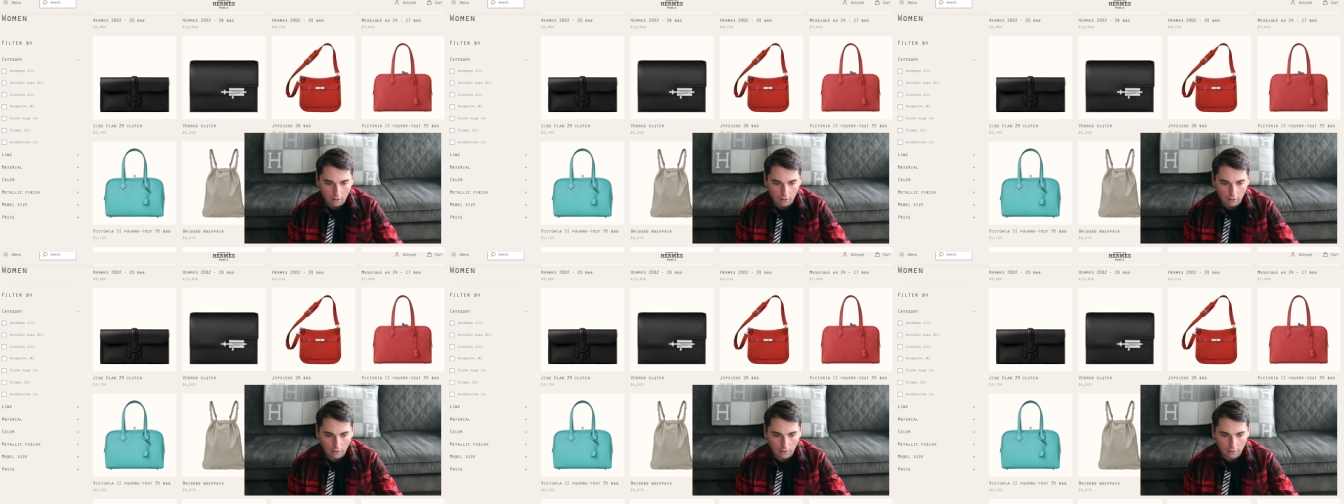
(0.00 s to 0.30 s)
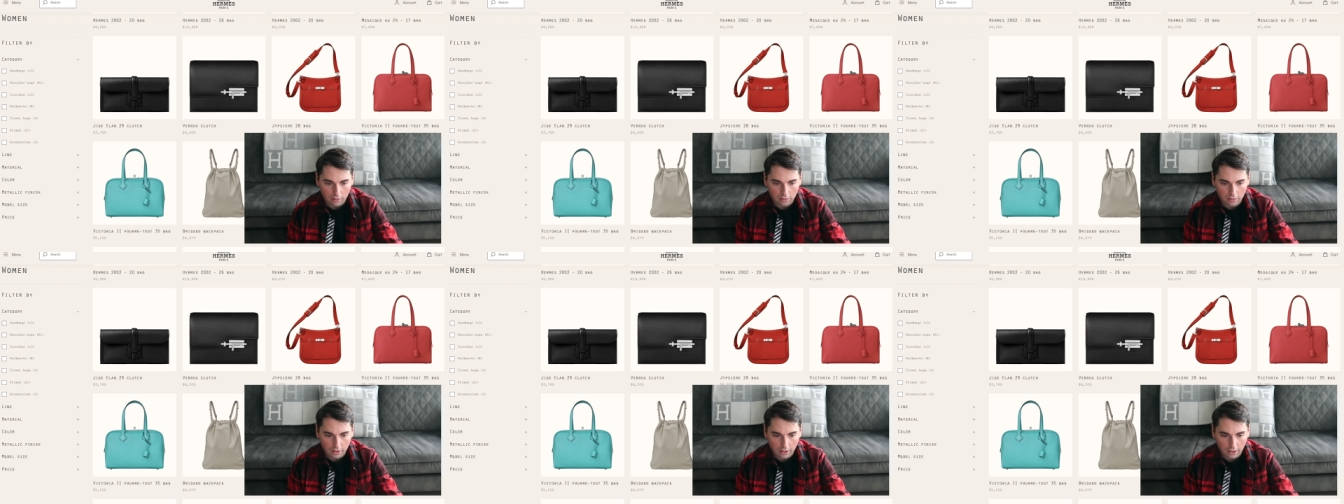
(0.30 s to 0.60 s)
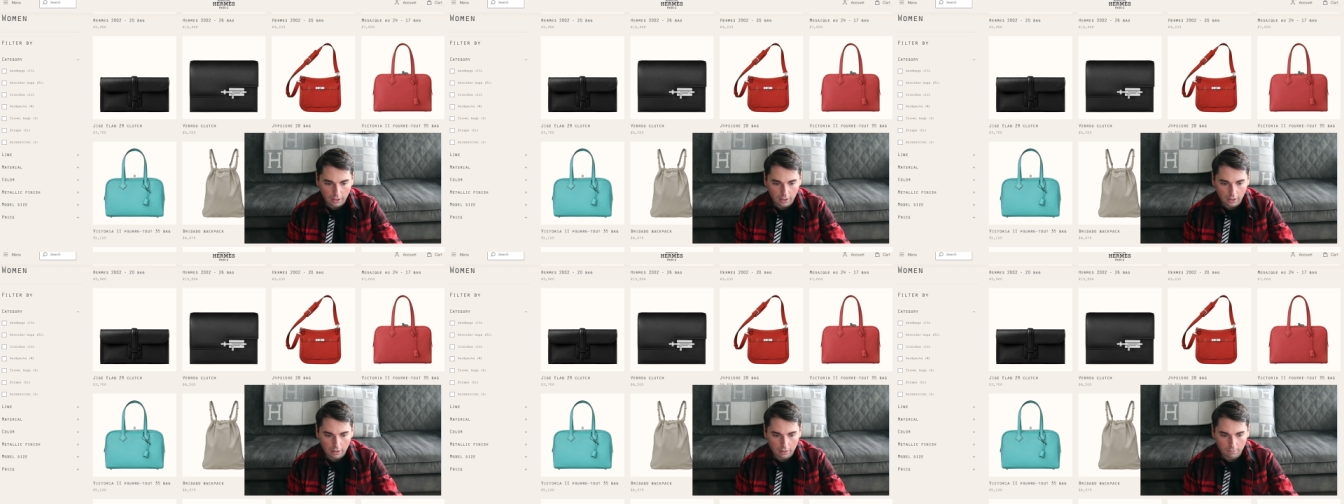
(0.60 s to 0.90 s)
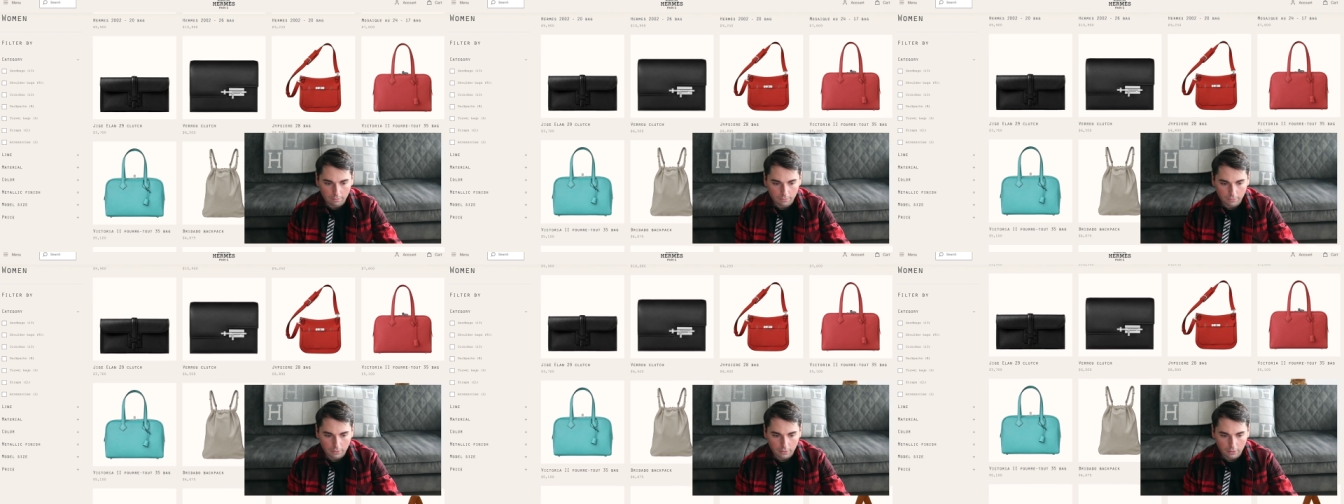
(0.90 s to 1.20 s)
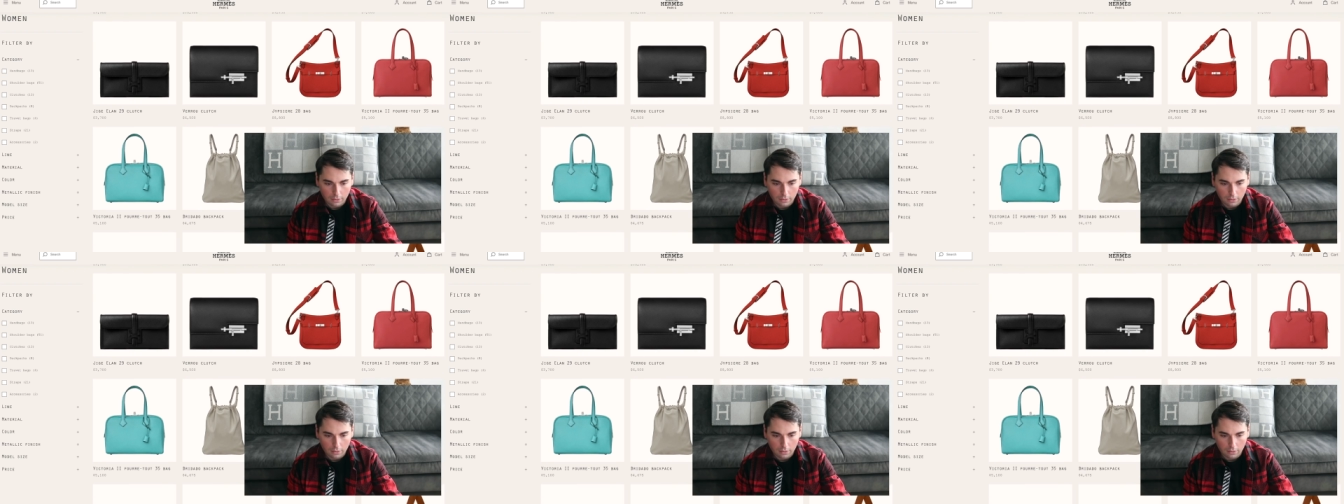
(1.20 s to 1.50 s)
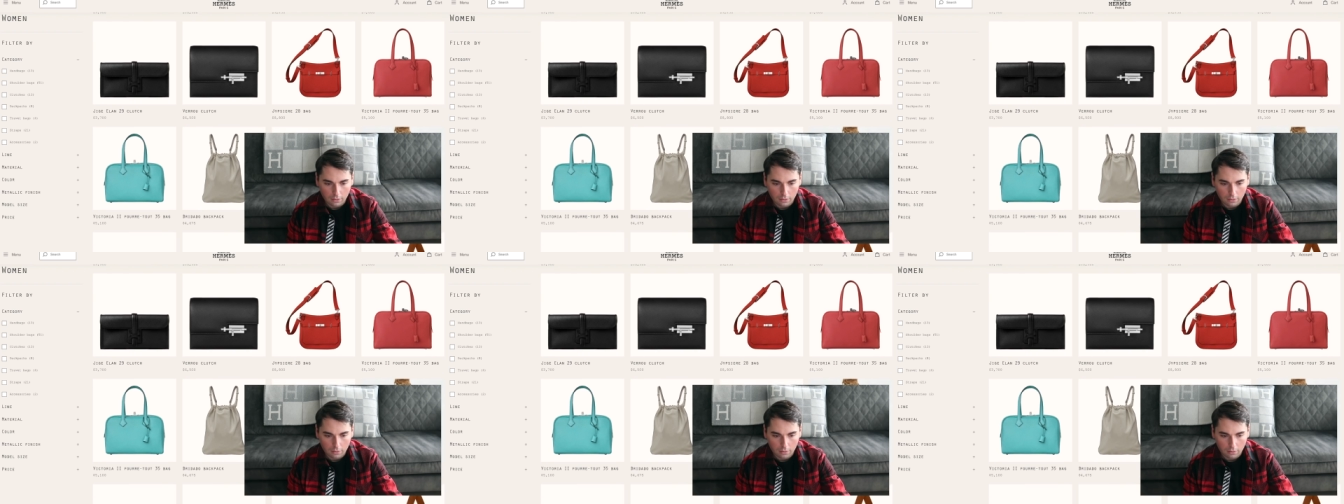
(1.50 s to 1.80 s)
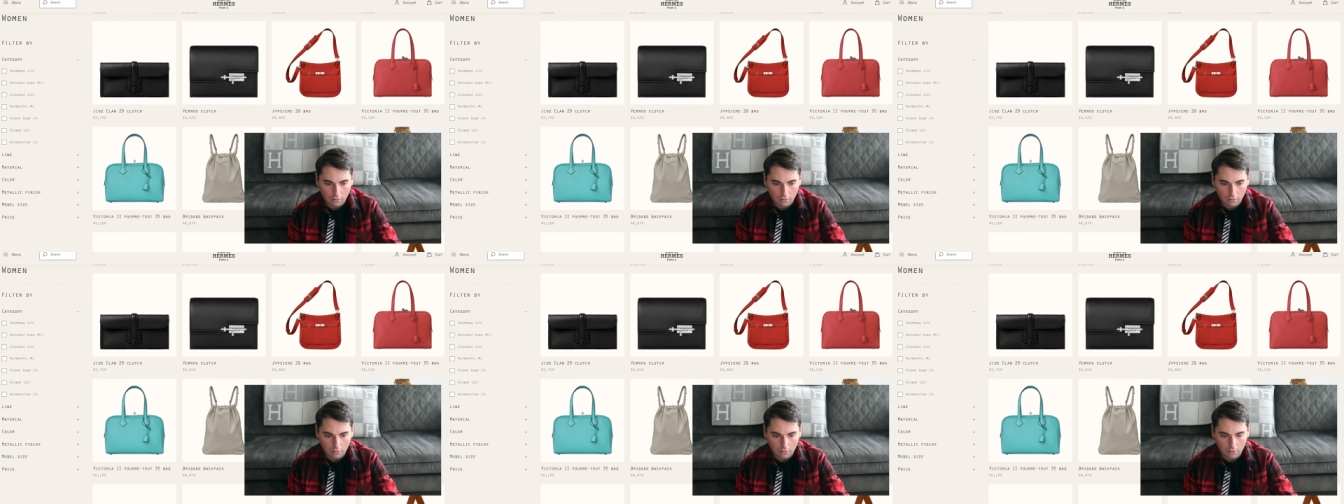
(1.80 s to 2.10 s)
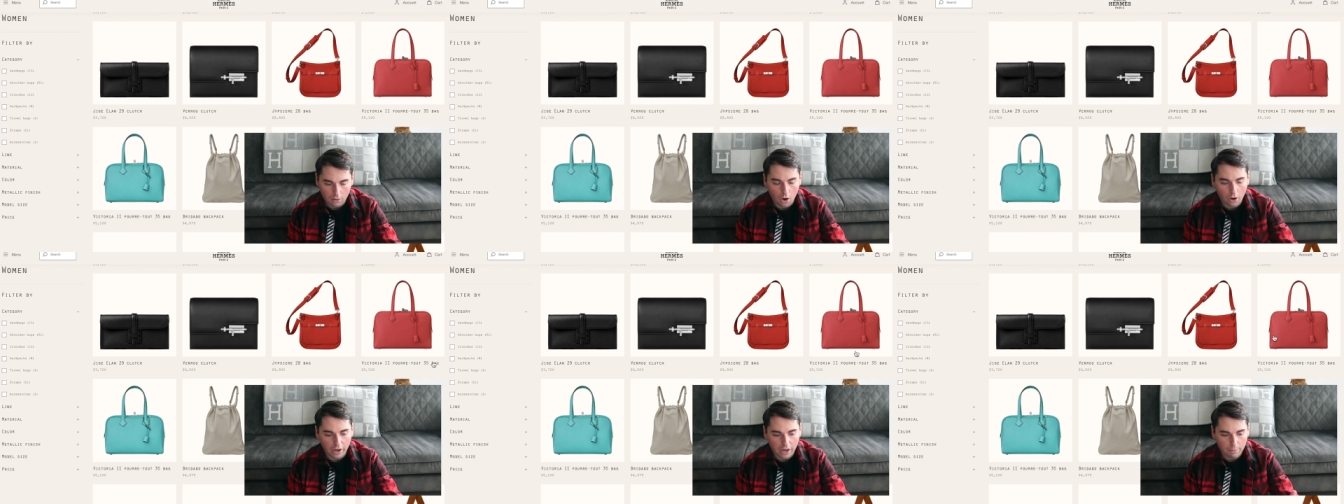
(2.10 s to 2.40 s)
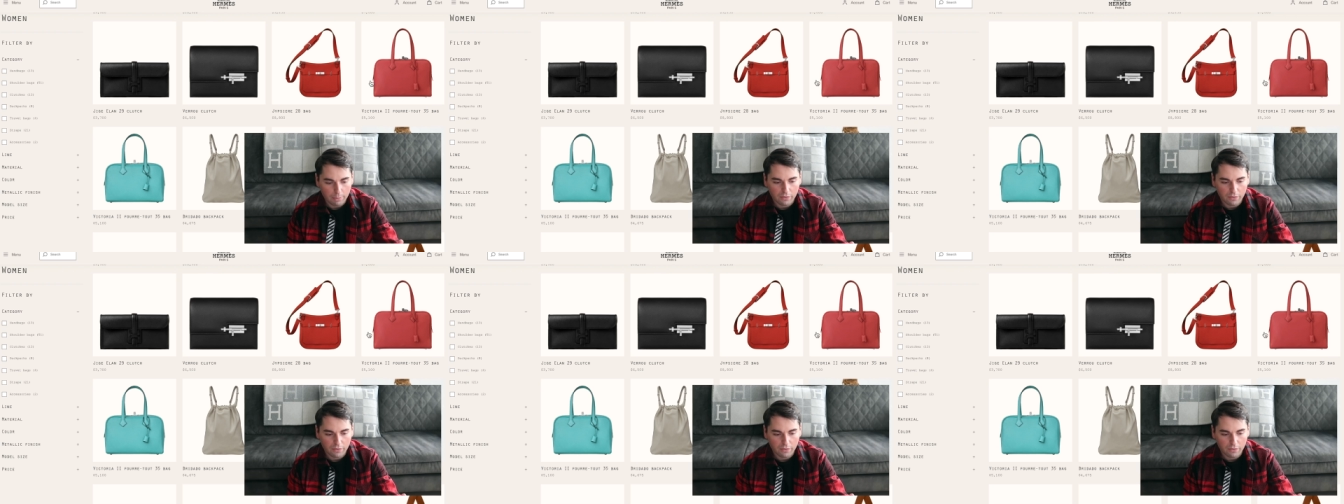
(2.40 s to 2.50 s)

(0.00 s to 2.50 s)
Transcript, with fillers: And then, okay,